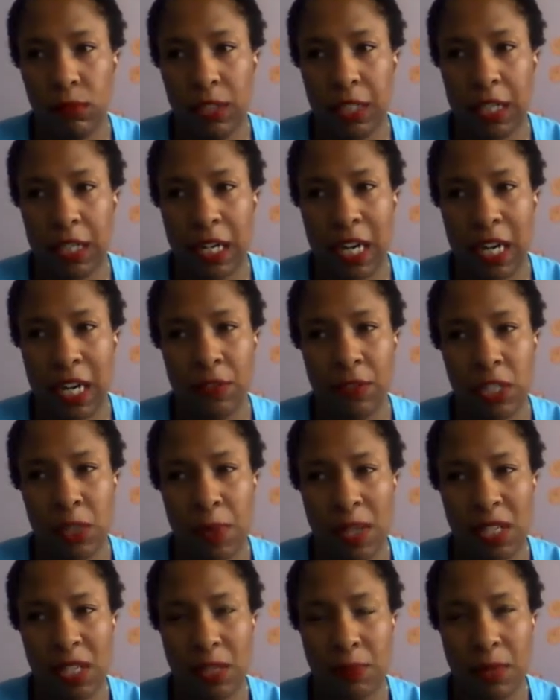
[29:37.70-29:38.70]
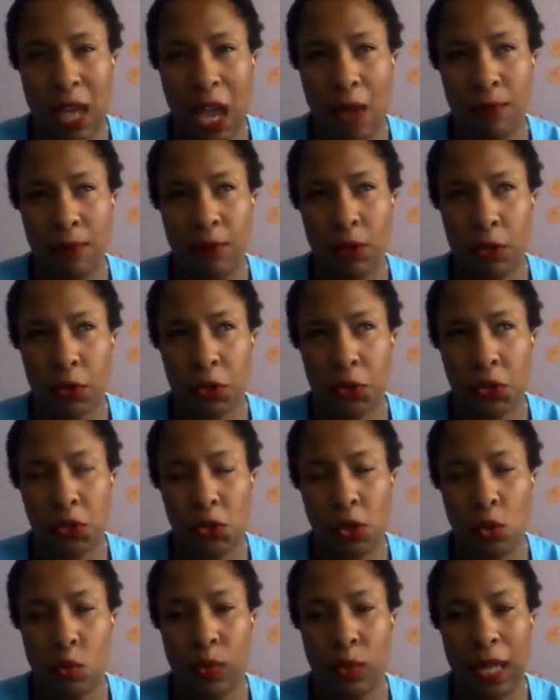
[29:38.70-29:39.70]
You can even spend some time focusing
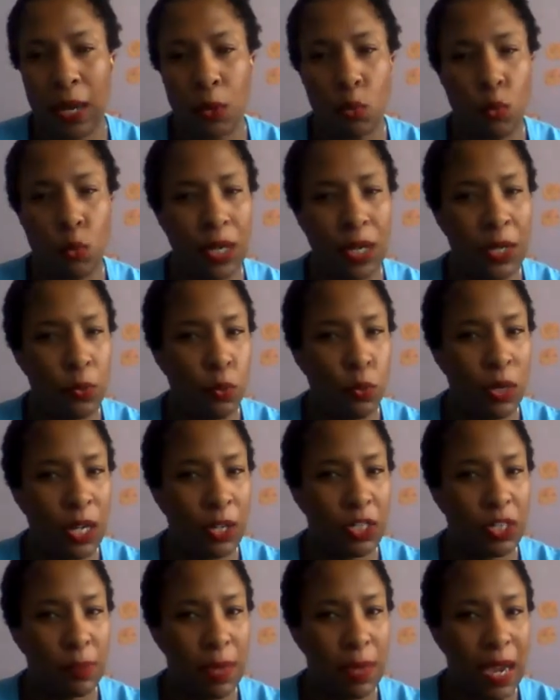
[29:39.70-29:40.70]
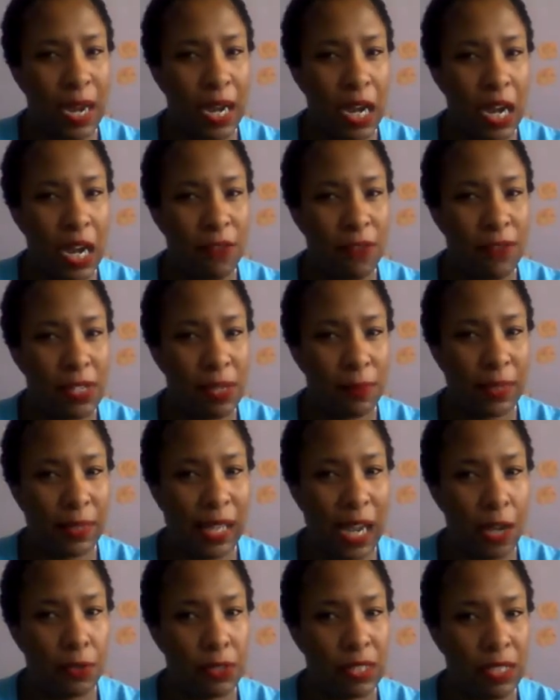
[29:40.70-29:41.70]
on like where else if it's
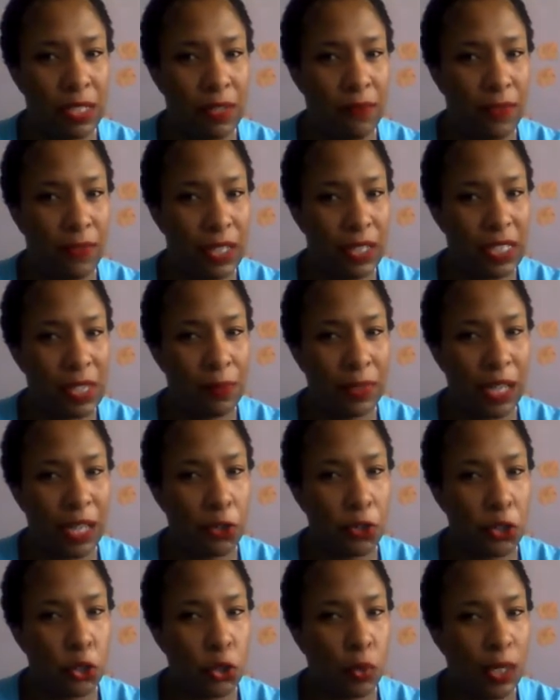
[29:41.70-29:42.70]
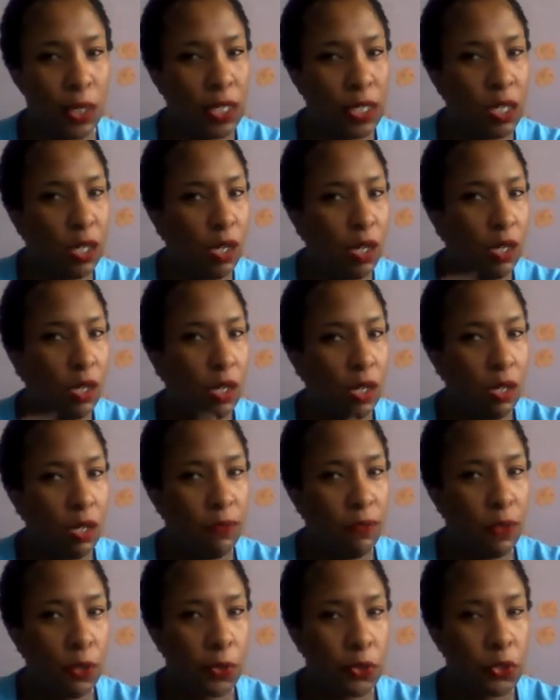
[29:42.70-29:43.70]
something else you want,
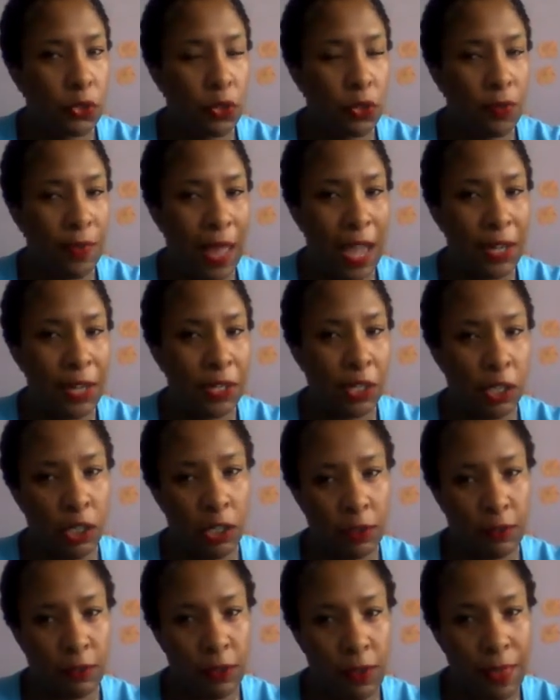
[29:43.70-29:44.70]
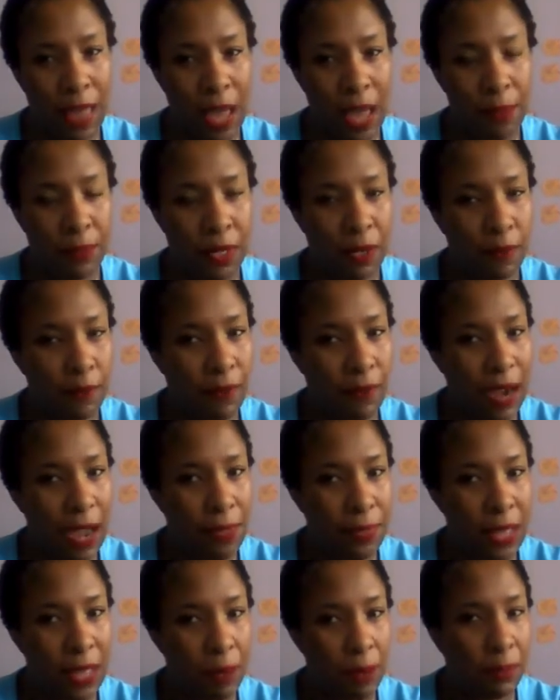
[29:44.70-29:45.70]
focus on that. You can look for that and you can
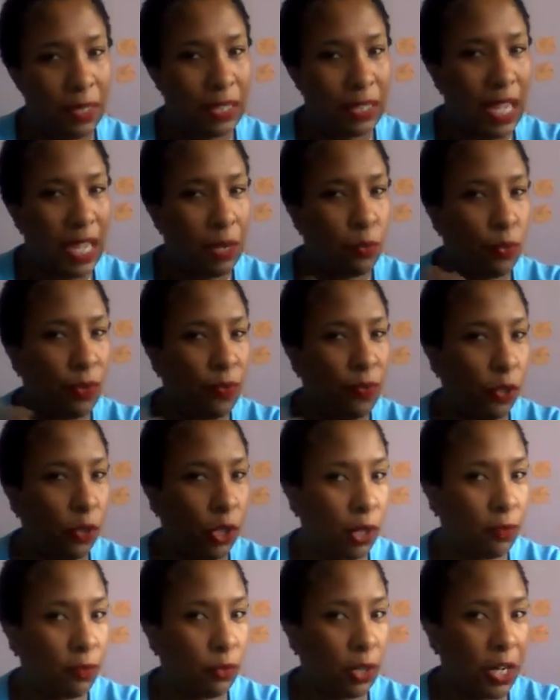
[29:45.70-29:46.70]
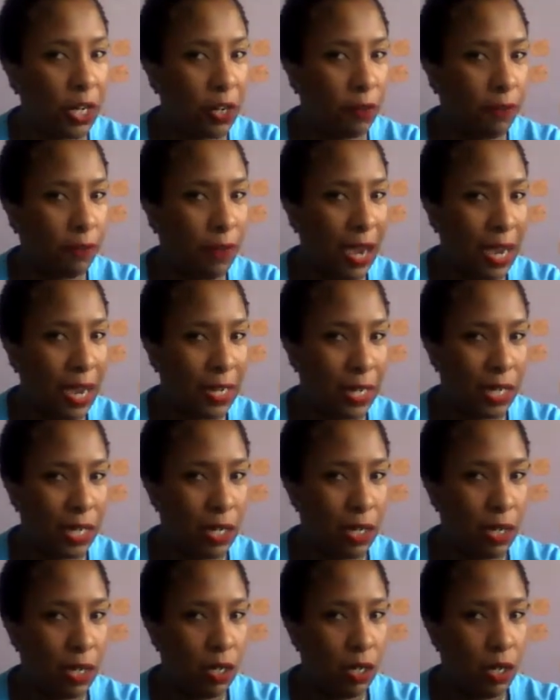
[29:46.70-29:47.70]
find them. But then if you look for it, you'll find it.
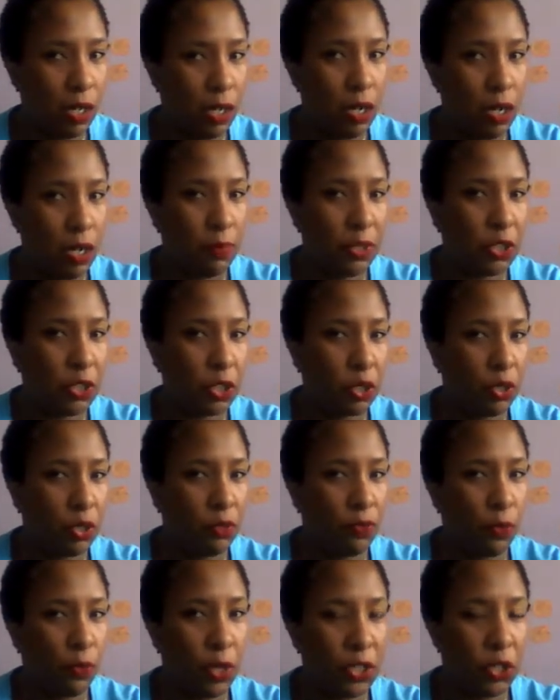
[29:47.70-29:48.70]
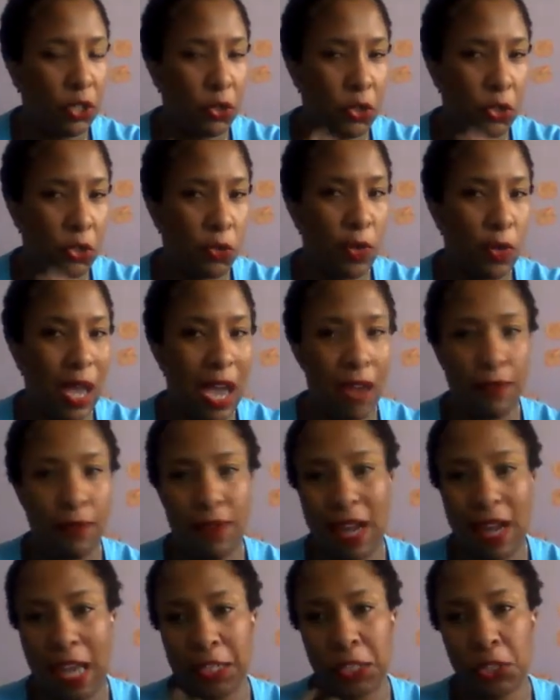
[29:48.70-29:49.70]
But just the ones you do have,
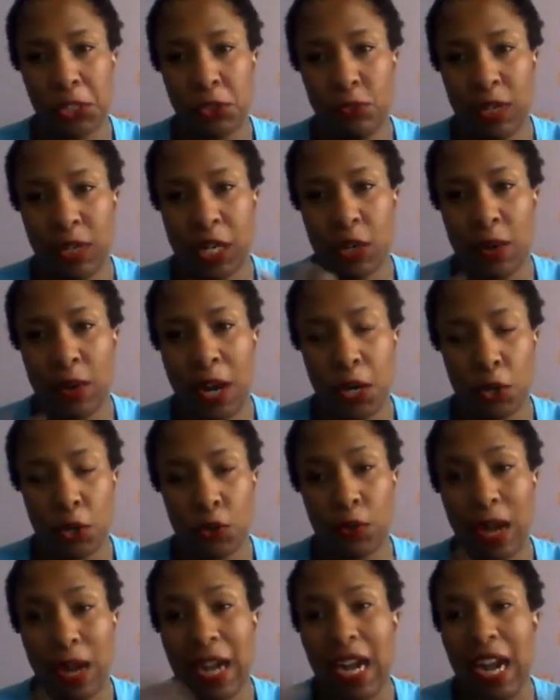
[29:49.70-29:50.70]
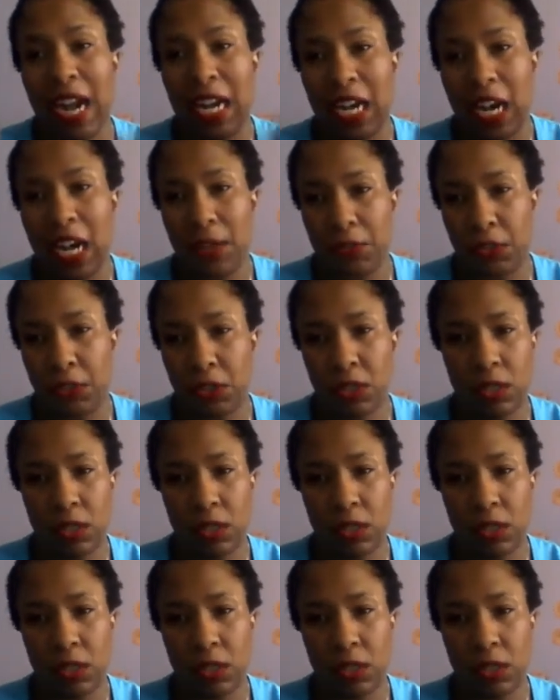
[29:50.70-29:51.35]
not to recreate or create any others.